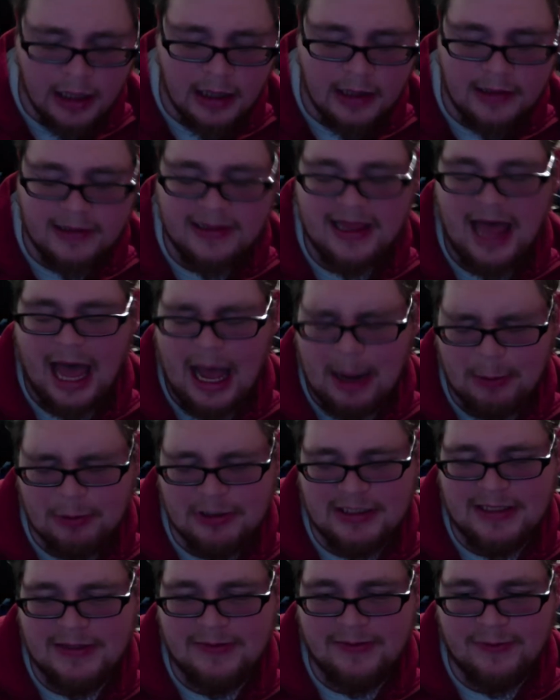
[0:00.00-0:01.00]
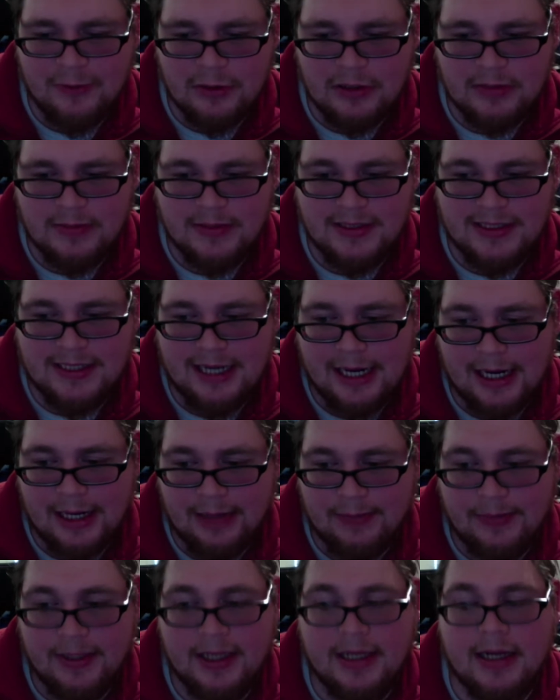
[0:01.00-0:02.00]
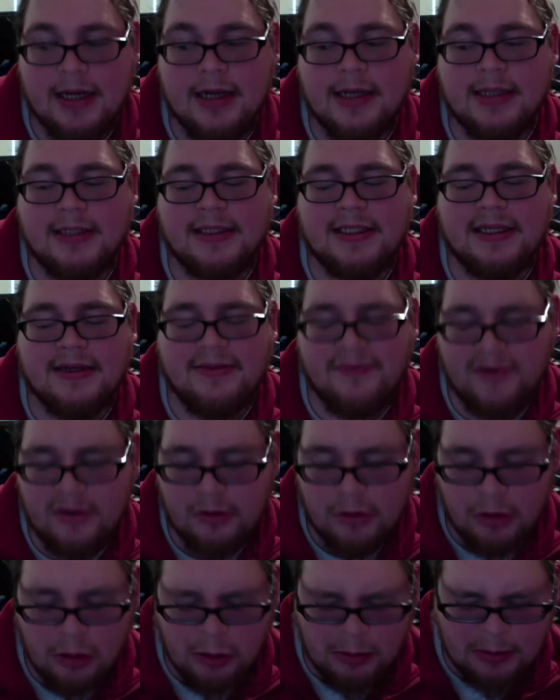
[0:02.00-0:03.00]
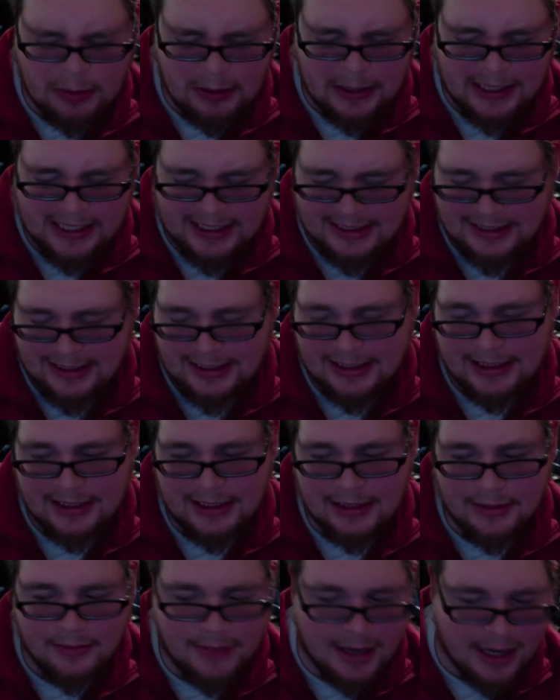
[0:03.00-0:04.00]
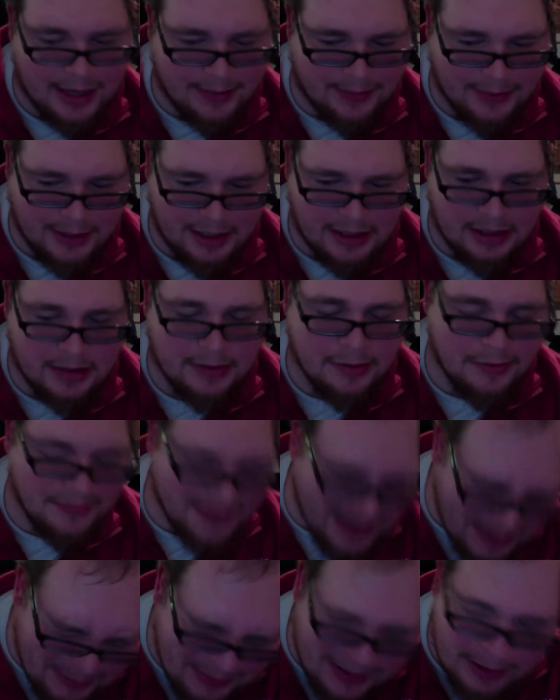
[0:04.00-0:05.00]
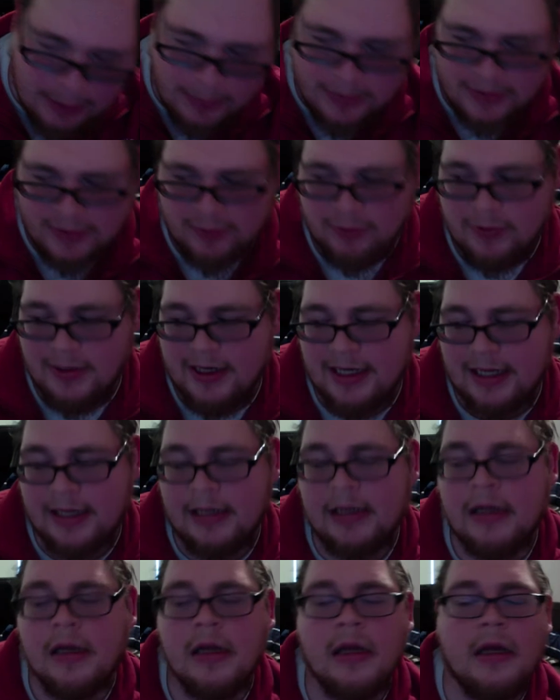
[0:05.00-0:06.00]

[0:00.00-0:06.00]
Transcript: That was the first mistake, because if you're over 18, in my opinion, or maybe over 20,